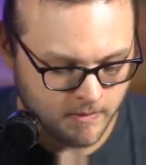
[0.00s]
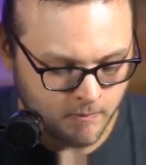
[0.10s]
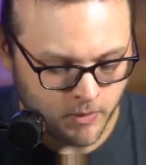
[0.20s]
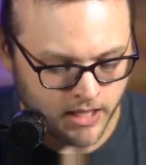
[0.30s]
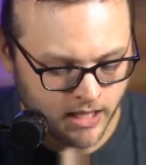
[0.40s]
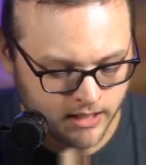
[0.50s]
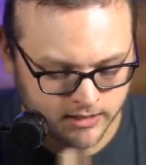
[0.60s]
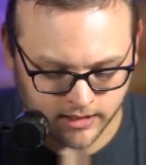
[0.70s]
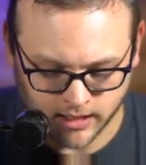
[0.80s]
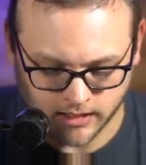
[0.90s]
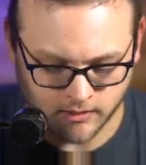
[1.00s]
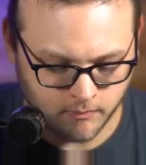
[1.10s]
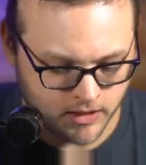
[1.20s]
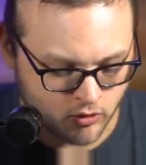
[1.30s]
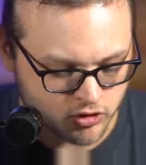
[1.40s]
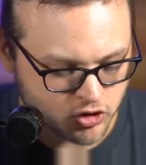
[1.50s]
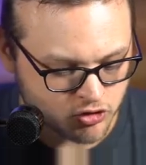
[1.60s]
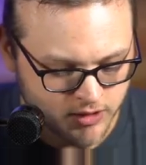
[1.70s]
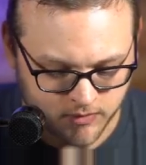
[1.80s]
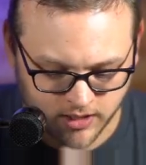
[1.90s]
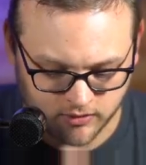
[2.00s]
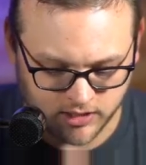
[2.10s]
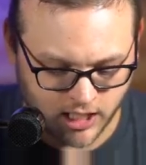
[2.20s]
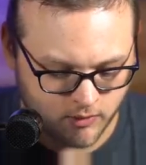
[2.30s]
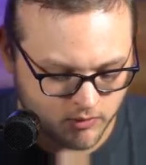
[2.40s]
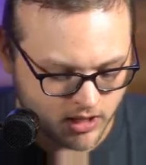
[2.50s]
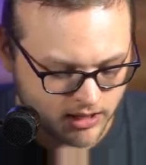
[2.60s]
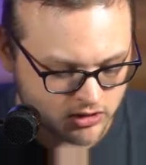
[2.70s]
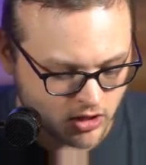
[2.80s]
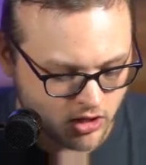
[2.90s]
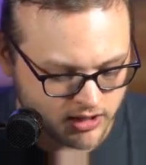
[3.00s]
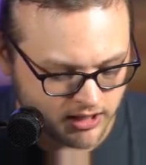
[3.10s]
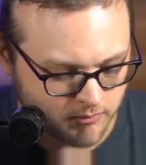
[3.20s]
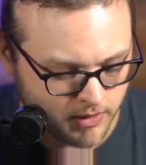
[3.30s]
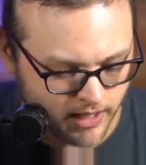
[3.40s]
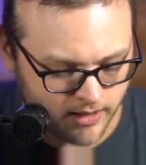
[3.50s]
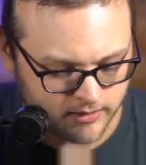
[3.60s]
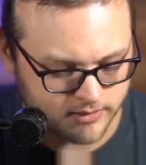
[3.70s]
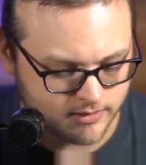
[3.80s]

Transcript: But on stream the other day, we were kind of talking about